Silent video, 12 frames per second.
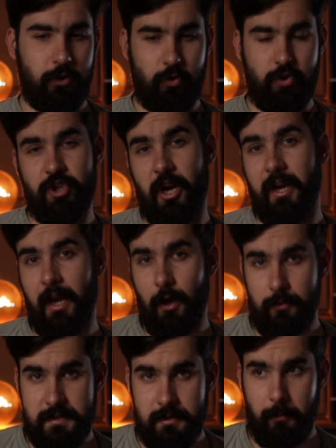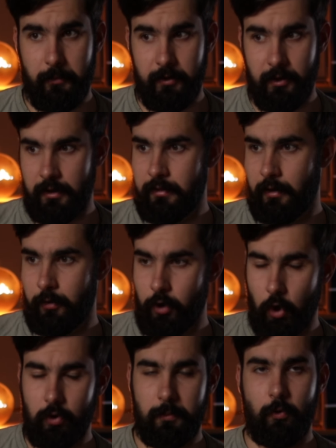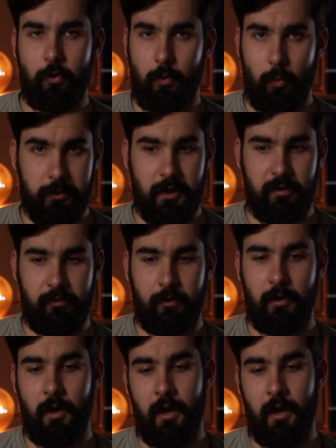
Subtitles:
to check out something in their notebook or whatever.